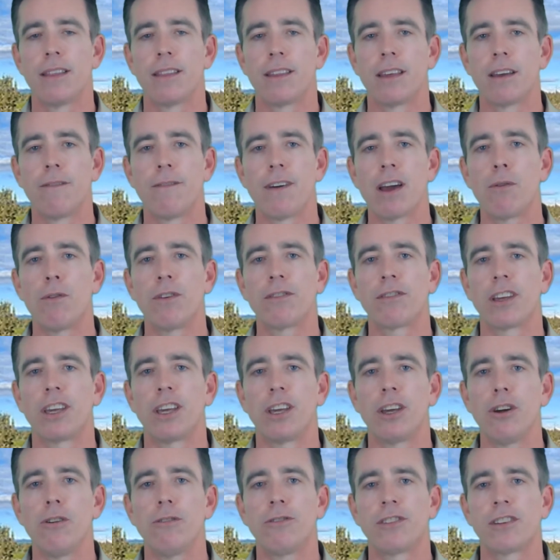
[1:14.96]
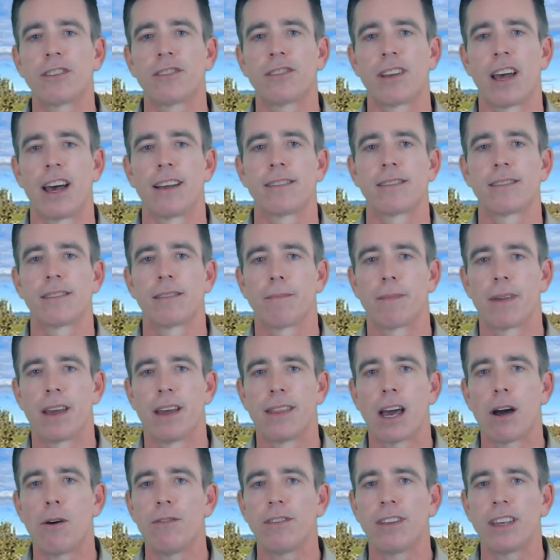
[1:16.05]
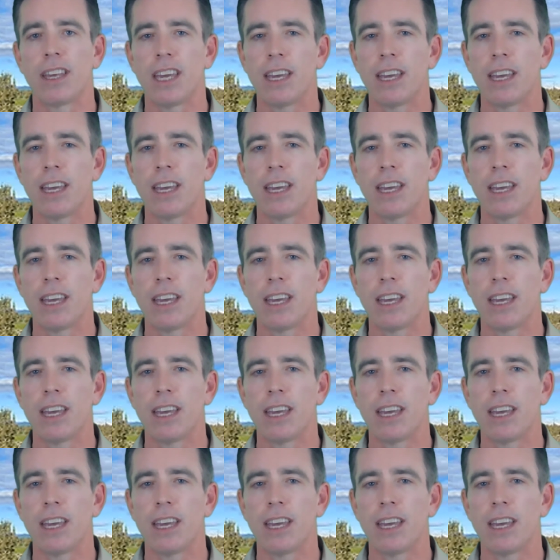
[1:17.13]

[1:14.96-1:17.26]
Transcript: The event was a huge success, and that was